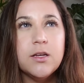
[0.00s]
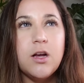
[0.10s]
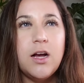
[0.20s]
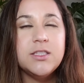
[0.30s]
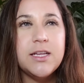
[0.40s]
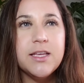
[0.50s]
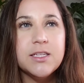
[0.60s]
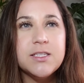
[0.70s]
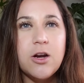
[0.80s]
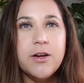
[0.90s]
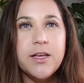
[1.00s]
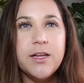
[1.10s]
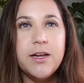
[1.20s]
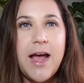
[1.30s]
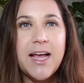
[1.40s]
Gosh, I think it
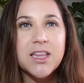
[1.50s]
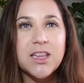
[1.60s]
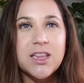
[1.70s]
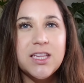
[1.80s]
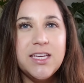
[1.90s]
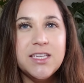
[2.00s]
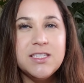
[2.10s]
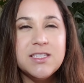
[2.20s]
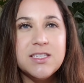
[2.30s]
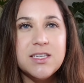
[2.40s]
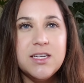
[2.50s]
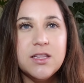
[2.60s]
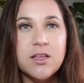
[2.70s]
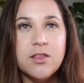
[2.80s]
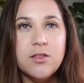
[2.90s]
started at least
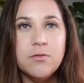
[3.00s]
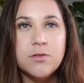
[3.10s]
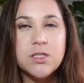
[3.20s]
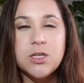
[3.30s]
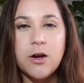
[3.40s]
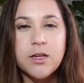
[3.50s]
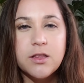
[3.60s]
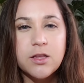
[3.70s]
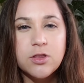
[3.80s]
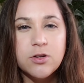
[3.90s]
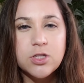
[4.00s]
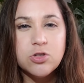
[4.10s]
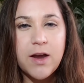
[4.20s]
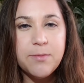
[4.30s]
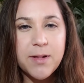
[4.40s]
in the start of the 3rd
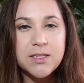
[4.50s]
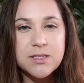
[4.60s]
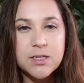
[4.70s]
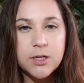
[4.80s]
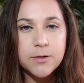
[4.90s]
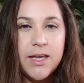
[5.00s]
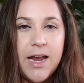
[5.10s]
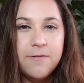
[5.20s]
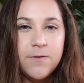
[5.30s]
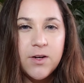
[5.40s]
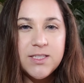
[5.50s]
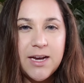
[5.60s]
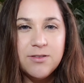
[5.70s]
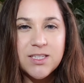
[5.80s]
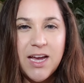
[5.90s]
trimester. And at first
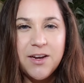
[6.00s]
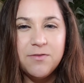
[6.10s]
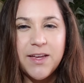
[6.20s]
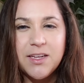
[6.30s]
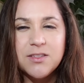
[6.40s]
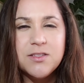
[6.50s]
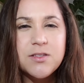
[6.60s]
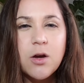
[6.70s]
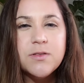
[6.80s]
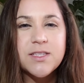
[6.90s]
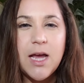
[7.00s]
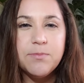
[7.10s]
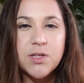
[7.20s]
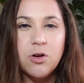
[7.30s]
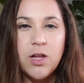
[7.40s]
I was kind of like so
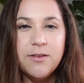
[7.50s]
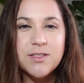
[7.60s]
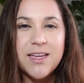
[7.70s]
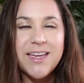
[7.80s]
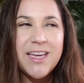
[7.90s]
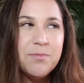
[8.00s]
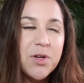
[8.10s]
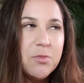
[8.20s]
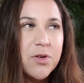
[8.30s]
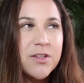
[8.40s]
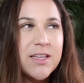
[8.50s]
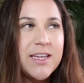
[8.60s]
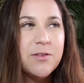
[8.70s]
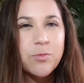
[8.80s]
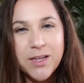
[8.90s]
skeptical. I was like,
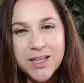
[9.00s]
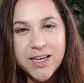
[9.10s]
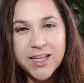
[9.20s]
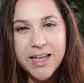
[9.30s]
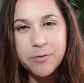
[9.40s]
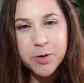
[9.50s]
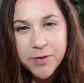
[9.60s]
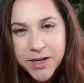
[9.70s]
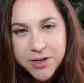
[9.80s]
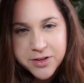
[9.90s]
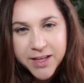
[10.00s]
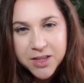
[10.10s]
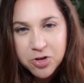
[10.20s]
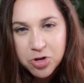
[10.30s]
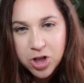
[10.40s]
hypnobirthing, really? Like, what are we gonna do? Like a
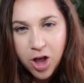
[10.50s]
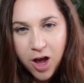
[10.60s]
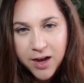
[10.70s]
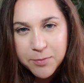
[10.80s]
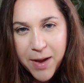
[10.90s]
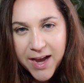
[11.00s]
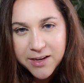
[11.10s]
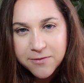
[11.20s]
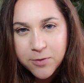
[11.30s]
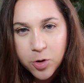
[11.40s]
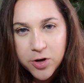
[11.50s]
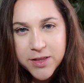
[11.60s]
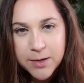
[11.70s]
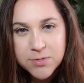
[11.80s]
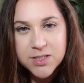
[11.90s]
little clock back and forth
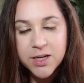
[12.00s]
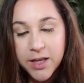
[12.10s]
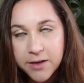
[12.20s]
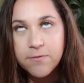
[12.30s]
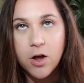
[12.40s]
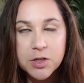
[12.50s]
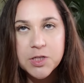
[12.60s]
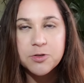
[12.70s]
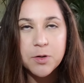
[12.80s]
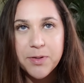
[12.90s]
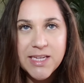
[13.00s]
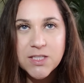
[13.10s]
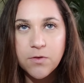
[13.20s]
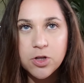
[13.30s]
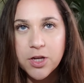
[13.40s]
and I'm just gonna like fall into a
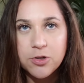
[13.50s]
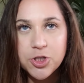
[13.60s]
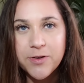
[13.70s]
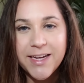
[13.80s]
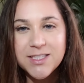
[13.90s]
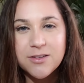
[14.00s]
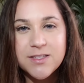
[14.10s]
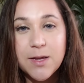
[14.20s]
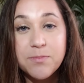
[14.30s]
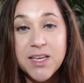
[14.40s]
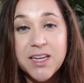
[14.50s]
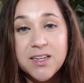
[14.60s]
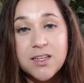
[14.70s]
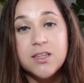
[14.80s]
peaceful little trance or something?